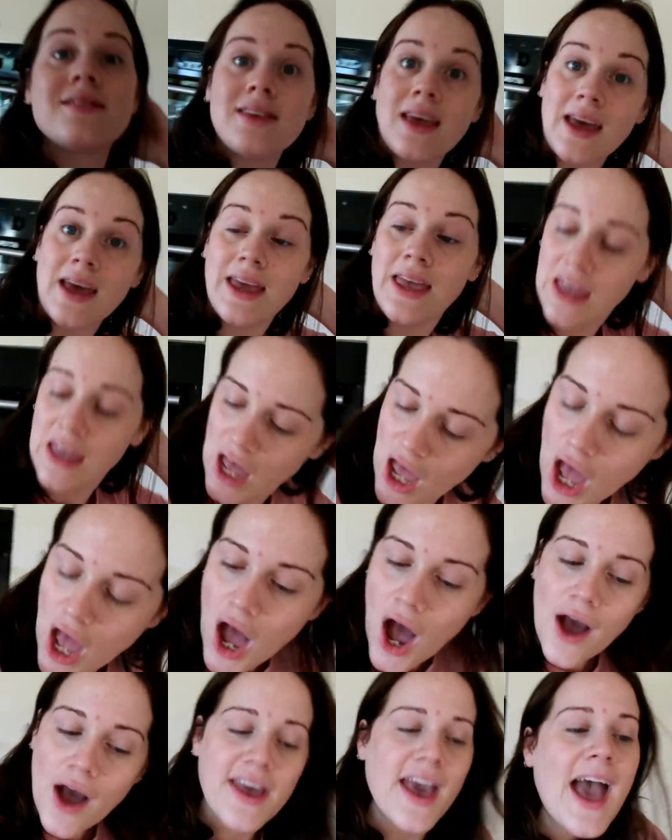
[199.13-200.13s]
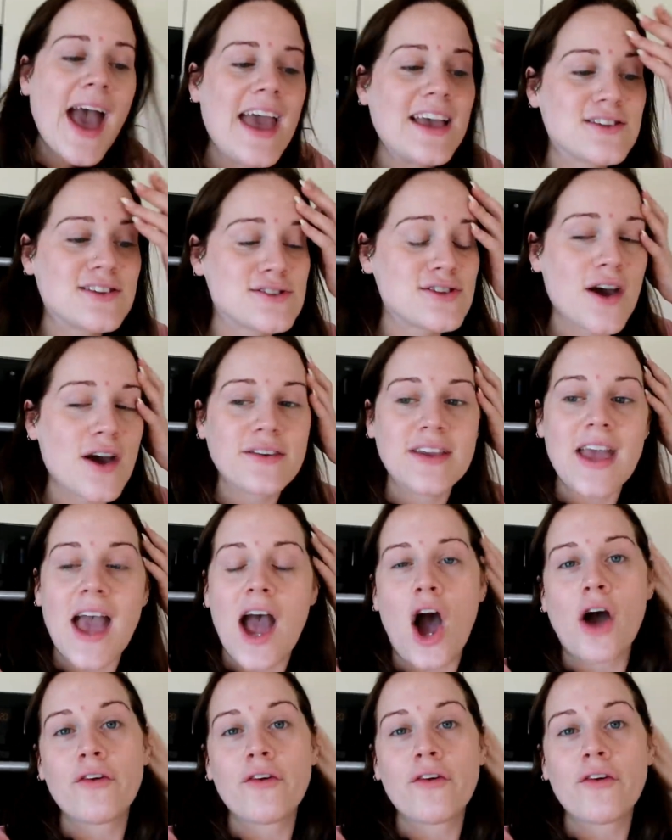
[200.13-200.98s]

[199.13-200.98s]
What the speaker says: see. Okay, so yeah,